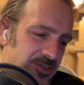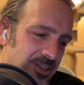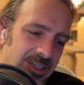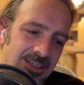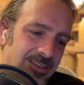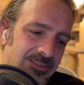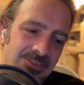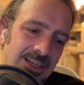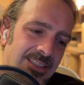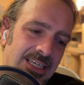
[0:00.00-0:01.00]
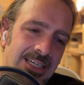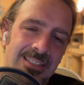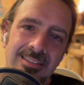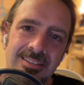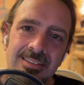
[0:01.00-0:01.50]
are not going to find that.
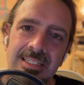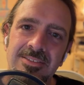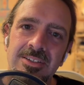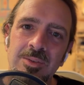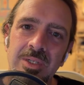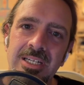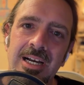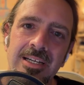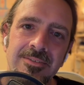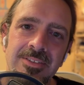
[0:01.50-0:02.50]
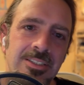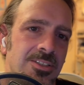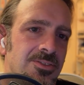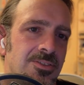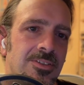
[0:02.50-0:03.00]
That's a good way to hide
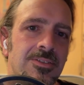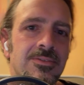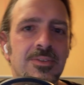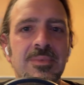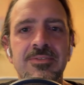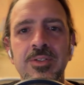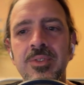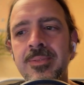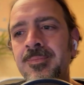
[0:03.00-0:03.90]
features too from everyone.